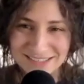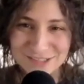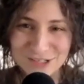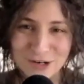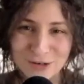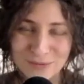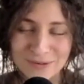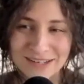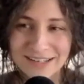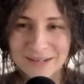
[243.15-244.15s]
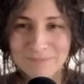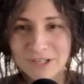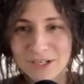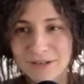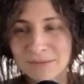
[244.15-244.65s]
So,
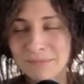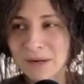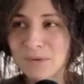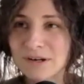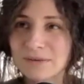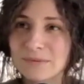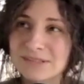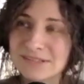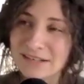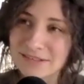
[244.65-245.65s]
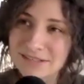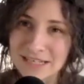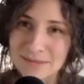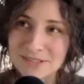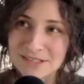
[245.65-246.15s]
in my work with sales
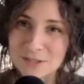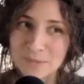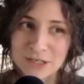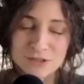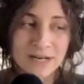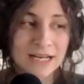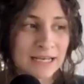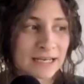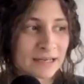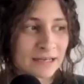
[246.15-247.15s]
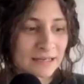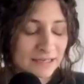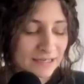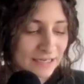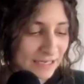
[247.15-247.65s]
teams at Spring Training,
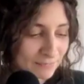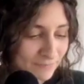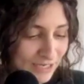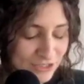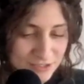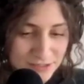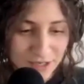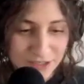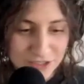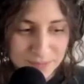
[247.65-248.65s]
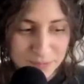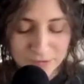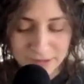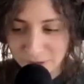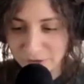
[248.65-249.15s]
I just launched a
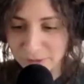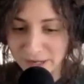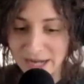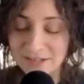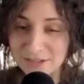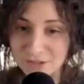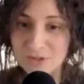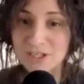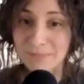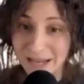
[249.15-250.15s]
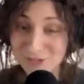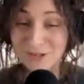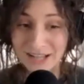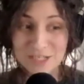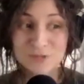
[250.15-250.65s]
program called the Practice Coaching
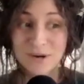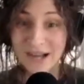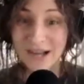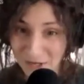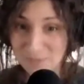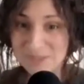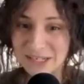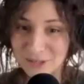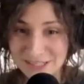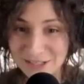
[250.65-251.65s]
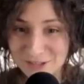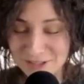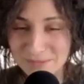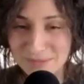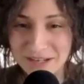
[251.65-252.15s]
Masterclass, where I help sales
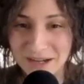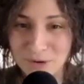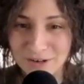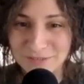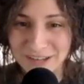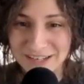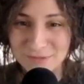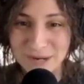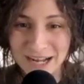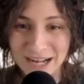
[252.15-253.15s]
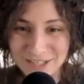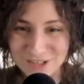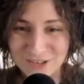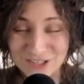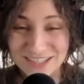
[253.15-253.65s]
leaders to become more effective
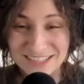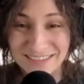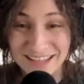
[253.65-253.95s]
practice coaches.